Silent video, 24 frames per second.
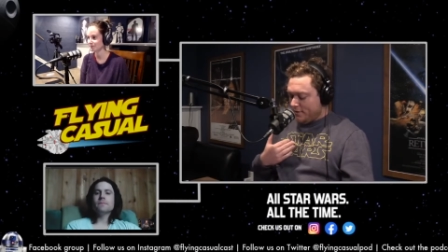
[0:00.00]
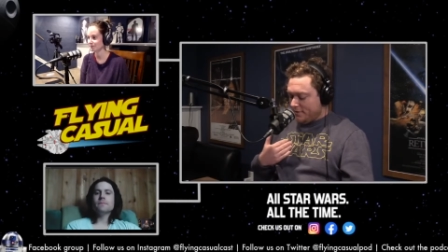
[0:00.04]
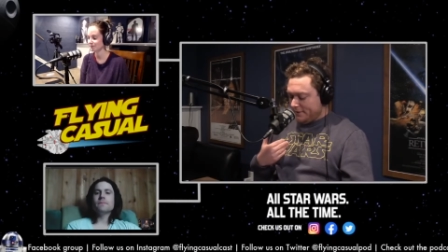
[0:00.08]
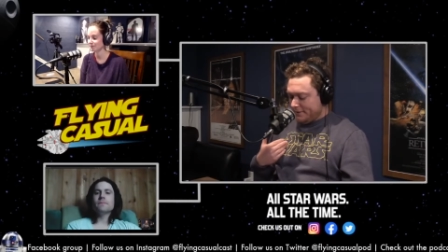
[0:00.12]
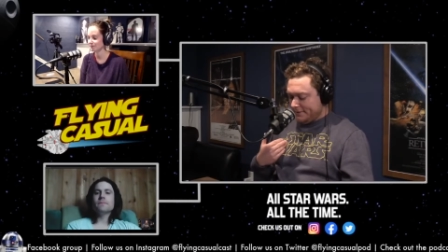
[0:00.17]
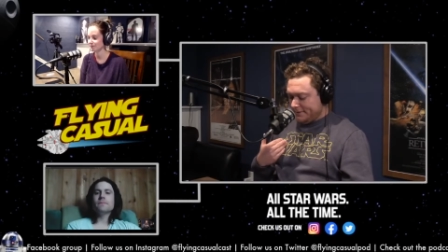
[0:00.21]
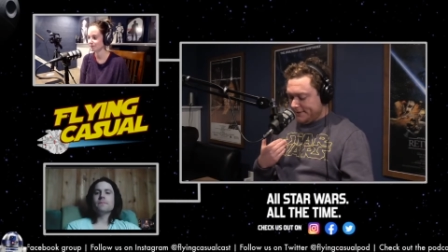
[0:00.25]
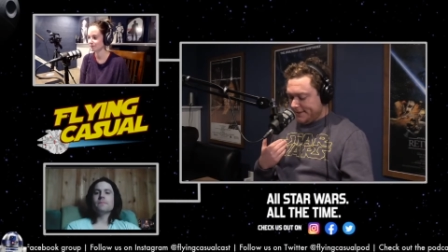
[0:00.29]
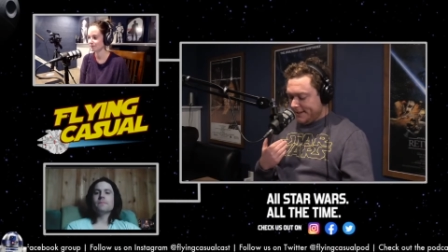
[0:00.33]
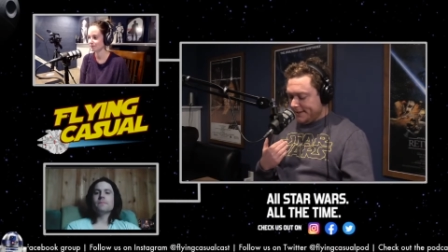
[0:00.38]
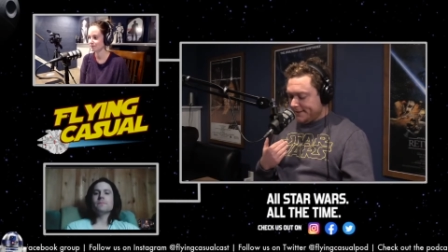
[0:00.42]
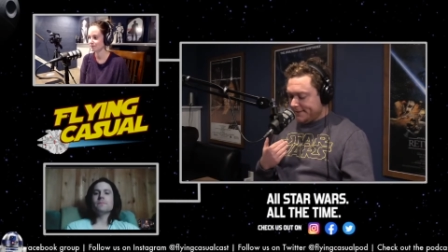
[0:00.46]
that
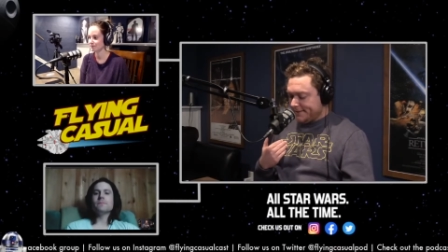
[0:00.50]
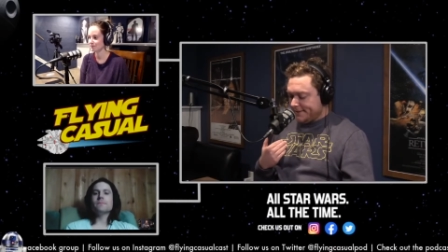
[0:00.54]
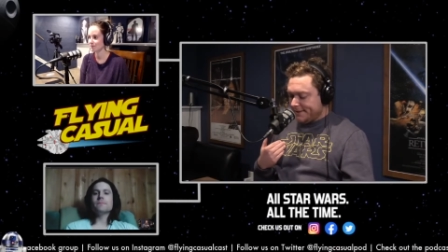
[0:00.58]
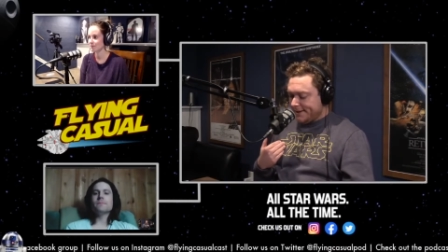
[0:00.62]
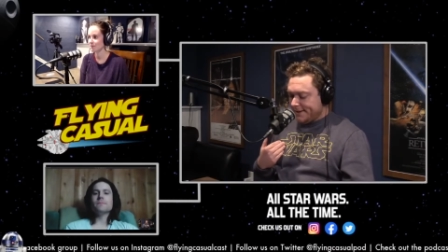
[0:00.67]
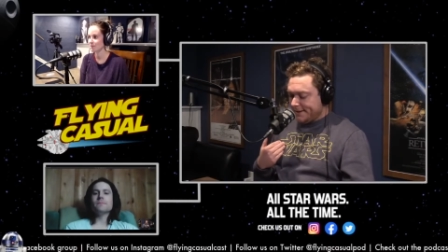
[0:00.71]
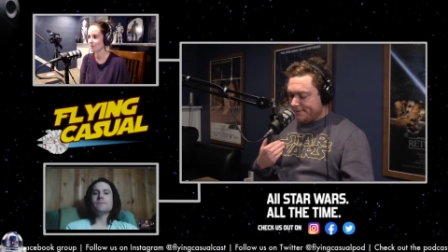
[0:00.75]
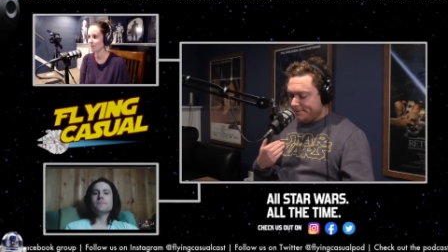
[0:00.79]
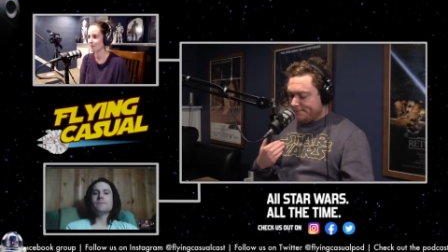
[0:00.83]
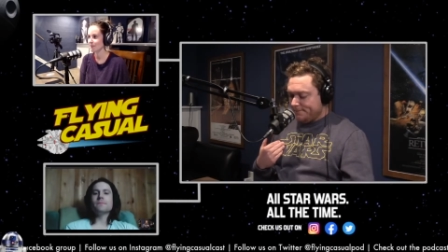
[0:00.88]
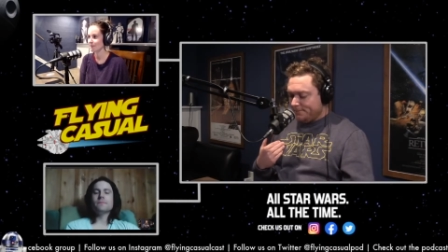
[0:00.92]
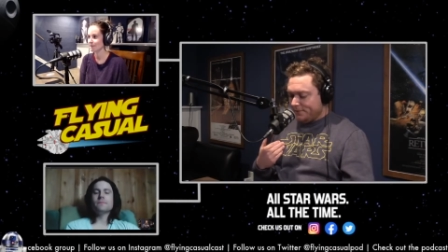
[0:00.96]
says
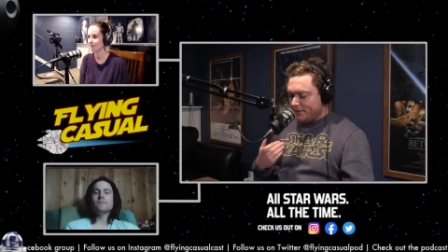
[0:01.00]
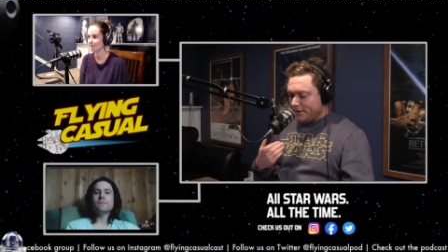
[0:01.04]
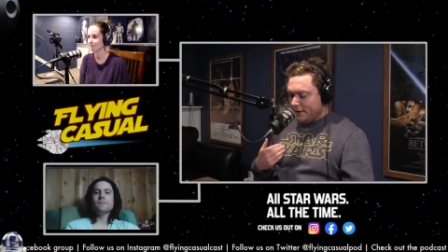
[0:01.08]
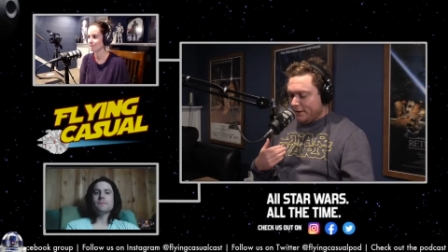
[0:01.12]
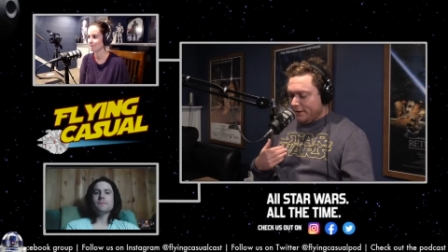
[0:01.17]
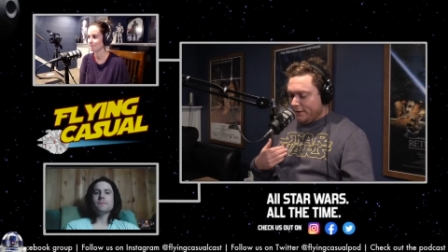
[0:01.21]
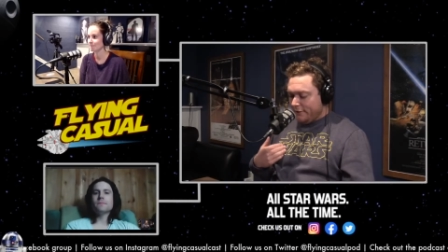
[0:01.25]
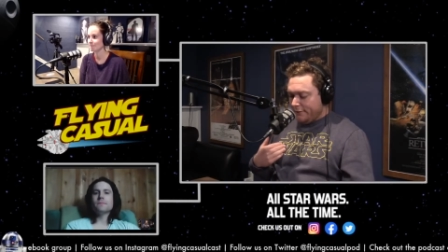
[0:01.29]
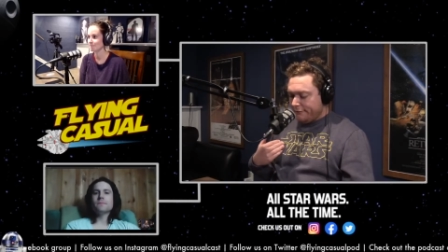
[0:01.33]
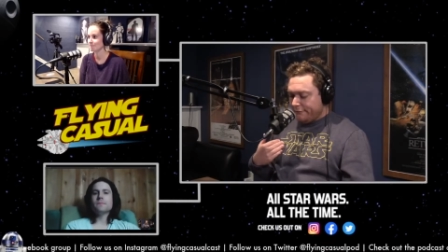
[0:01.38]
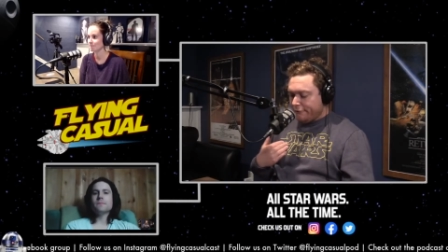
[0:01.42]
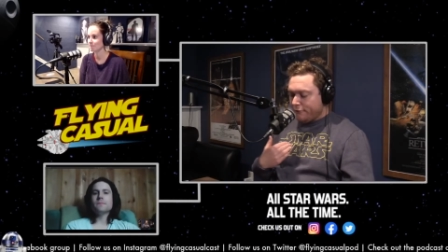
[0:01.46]

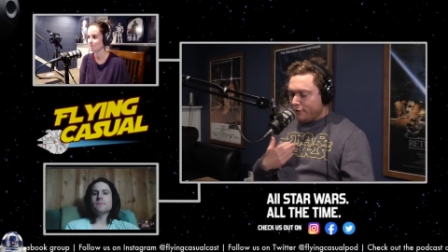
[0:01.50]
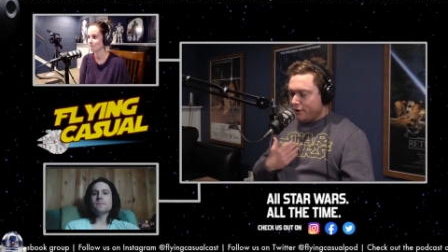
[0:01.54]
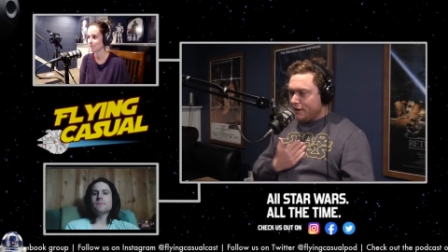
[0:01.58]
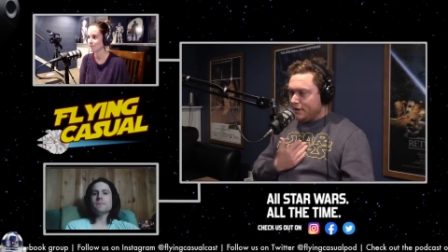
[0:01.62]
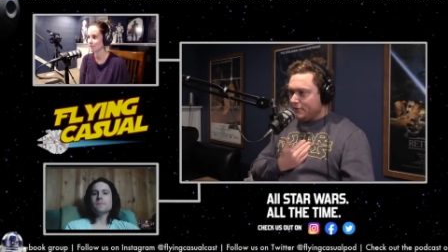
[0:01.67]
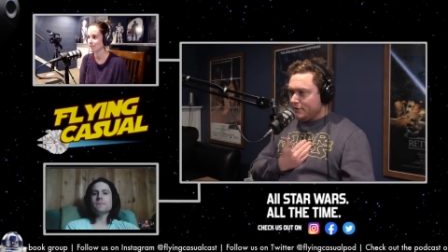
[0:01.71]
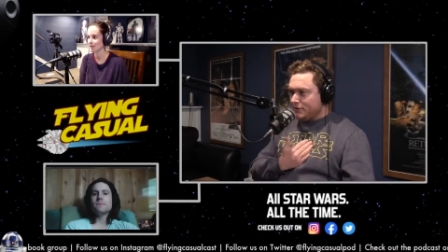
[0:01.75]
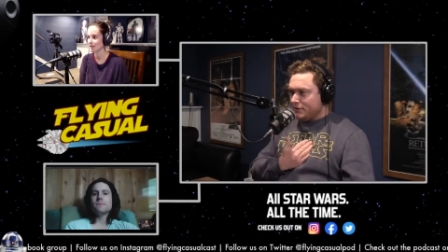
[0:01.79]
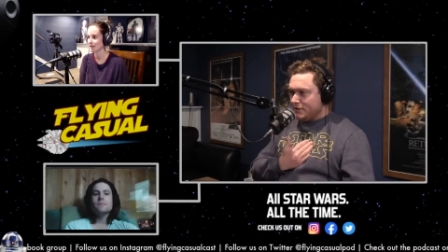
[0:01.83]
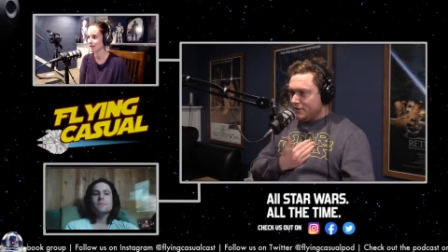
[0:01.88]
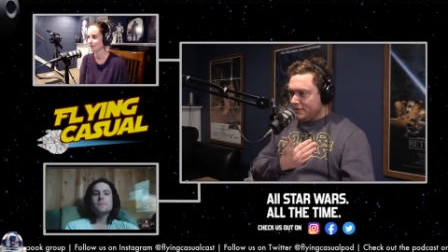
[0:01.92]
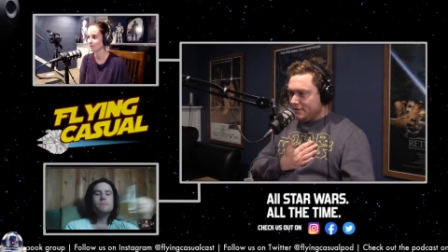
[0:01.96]

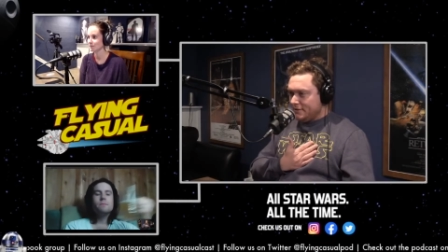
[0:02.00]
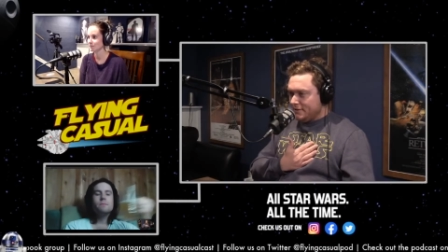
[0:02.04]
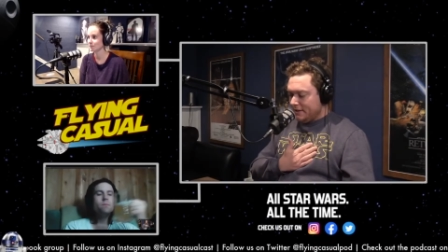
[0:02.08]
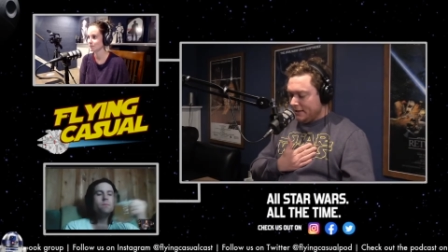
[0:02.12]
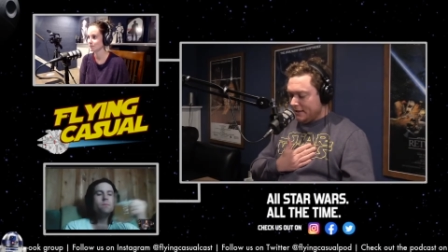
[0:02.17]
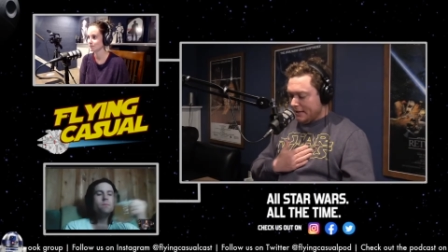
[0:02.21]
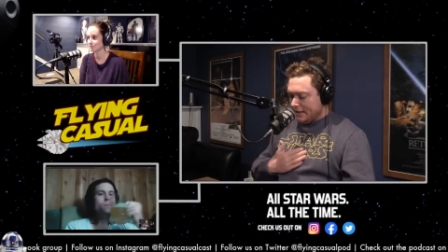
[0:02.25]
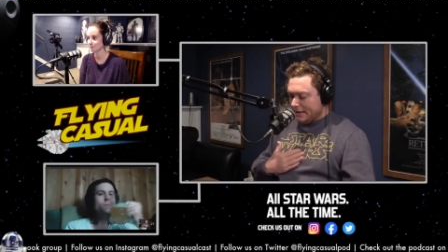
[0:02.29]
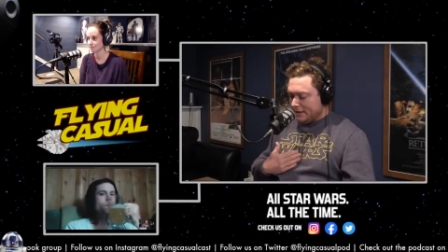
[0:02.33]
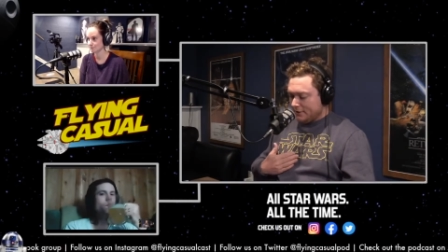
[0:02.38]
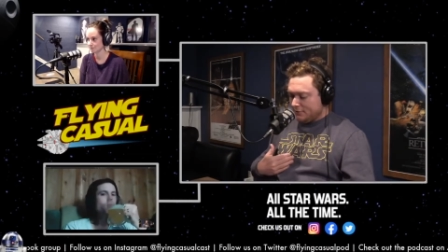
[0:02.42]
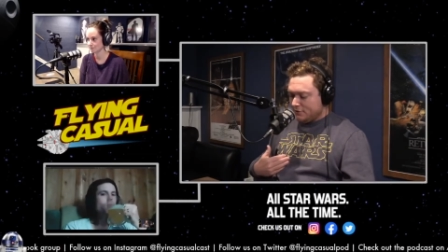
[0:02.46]
phrasing
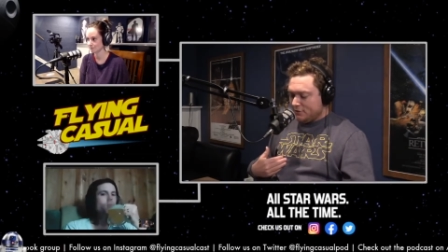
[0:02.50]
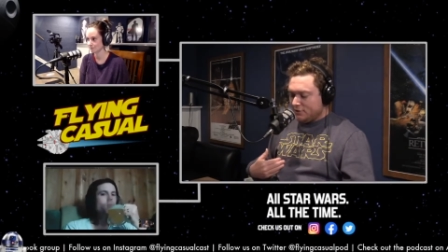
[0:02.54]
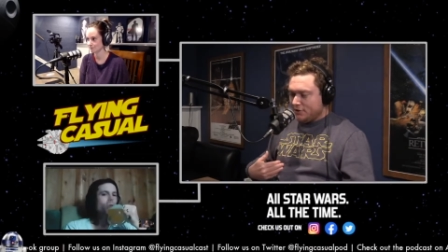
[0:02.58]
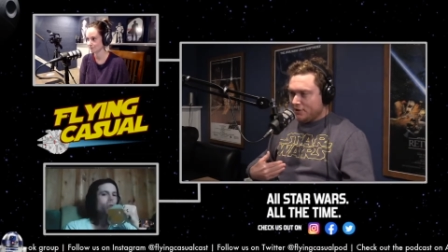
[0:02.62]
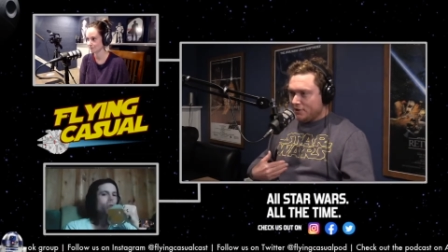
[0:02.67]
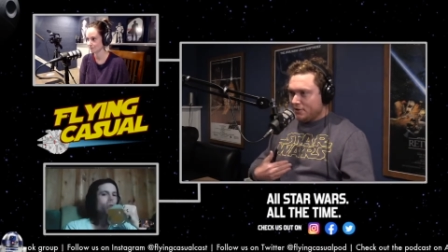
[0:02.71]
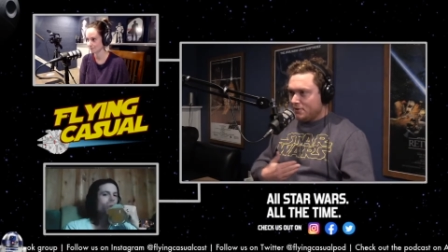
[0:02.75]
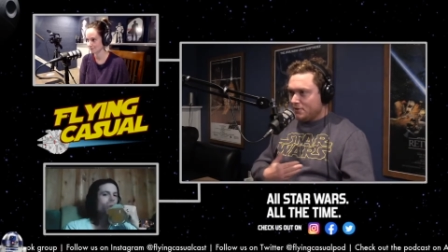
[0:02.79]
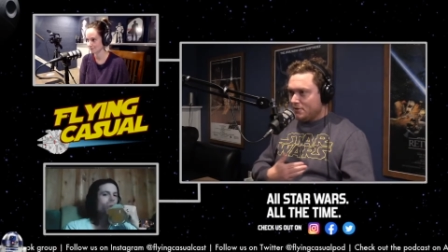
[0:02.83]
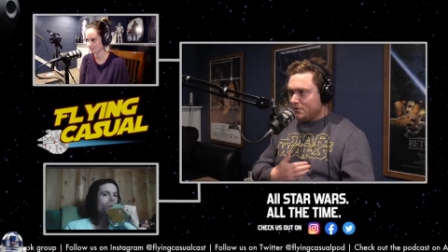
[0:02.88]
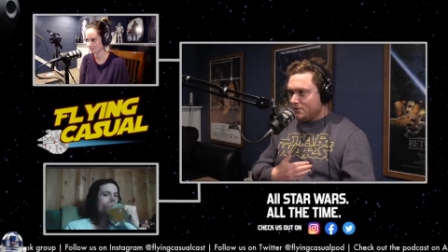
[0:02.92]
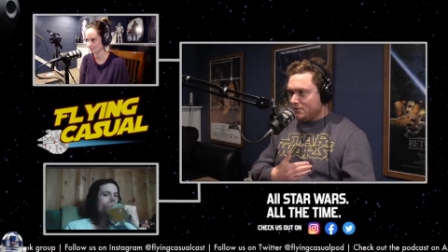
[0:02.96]
and
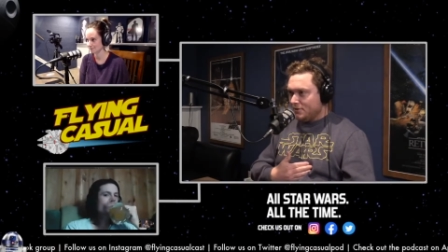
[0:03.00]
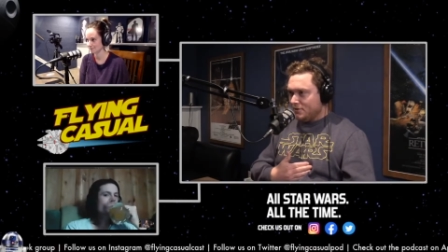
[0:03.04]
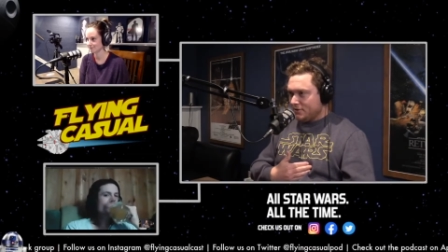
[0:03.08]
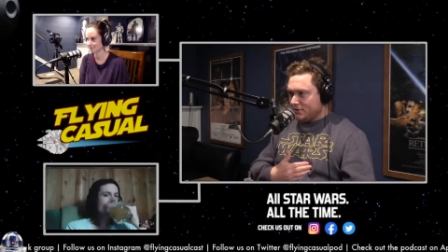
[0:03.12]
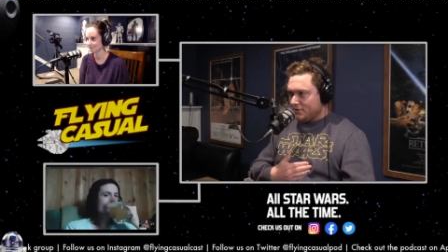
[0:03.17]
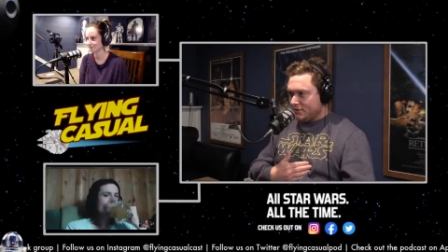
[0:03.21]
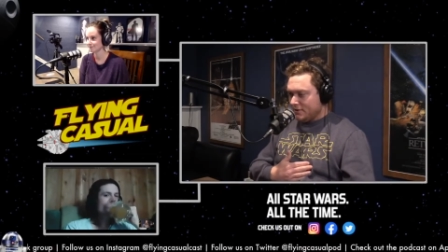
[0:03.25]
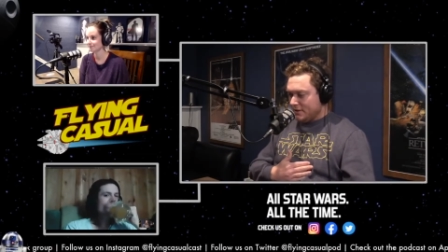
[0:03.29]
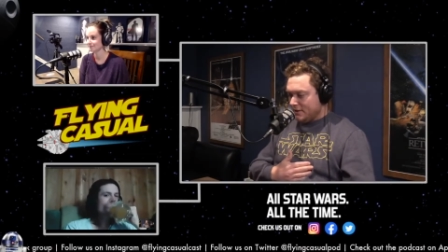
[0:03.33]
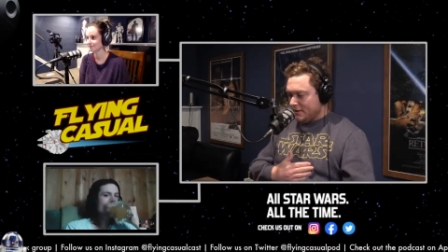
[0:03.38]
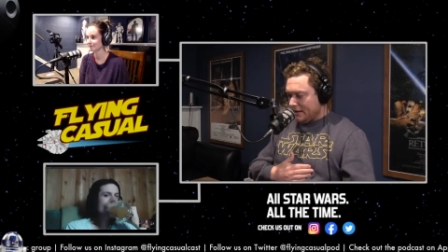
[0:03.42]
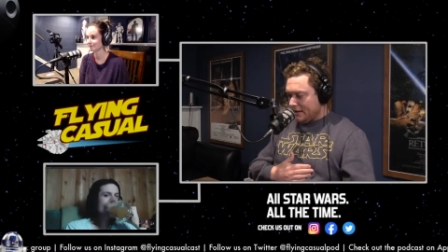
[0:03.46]
chills